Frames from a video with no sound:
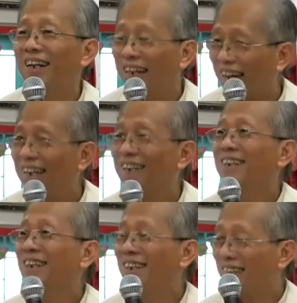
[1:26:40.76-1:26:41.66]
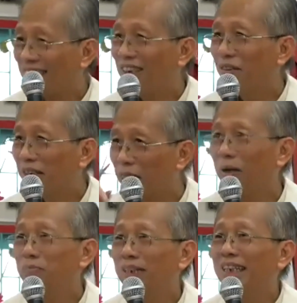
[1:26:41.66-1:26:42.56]
Then he will
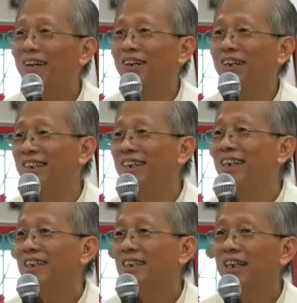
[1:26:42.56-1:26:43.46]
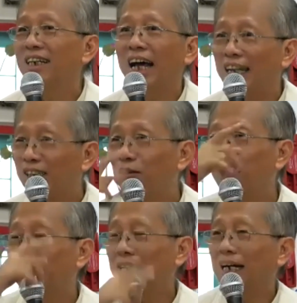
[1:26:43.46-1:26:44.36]
remember that one. Yeah, like I told
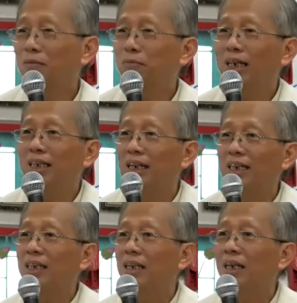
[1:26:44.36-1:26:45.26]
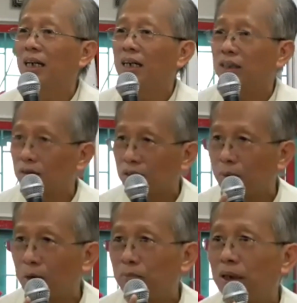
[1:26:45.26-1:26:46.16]
my younger brother, I said, you
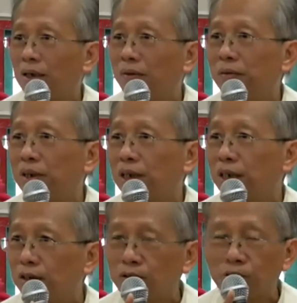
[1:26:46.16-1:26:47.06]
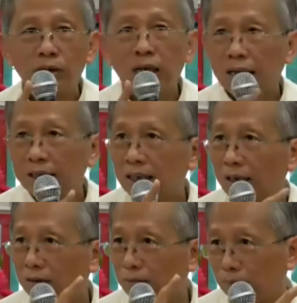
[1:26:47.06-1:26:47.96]
remember, if you don't catch
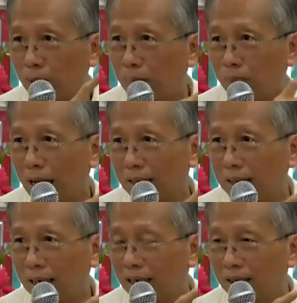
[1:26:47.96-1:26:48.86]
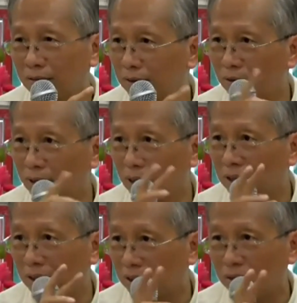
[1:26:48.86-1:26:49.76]
out my parents, don't go and
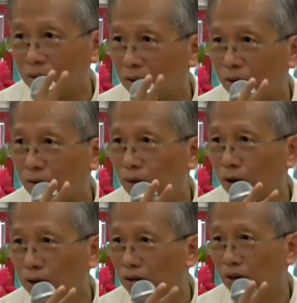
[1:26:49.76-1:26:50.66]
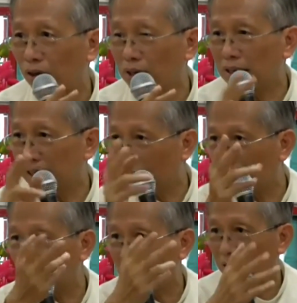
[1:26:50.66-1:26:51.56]
do all those nonsense until